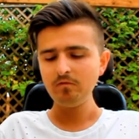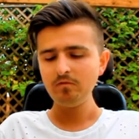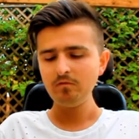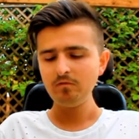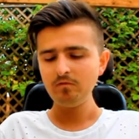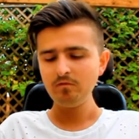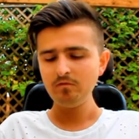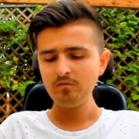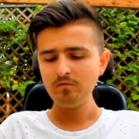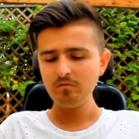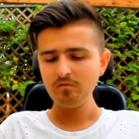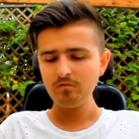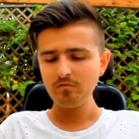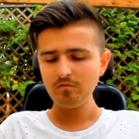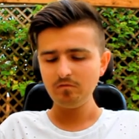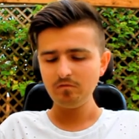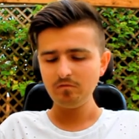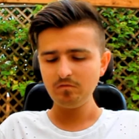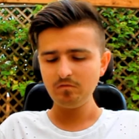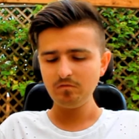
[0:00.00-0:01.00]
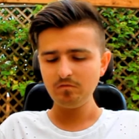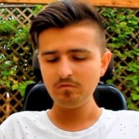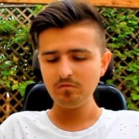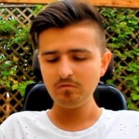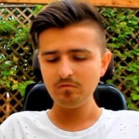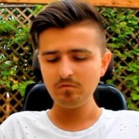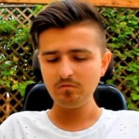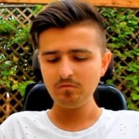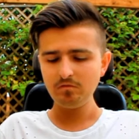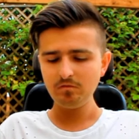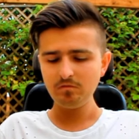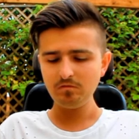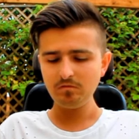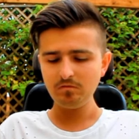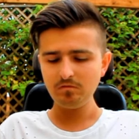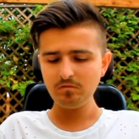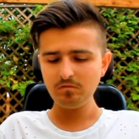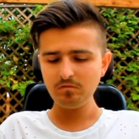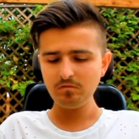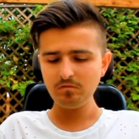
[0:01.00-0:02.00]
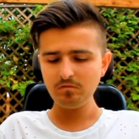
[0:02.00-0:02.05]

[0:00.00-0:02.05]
[no speech]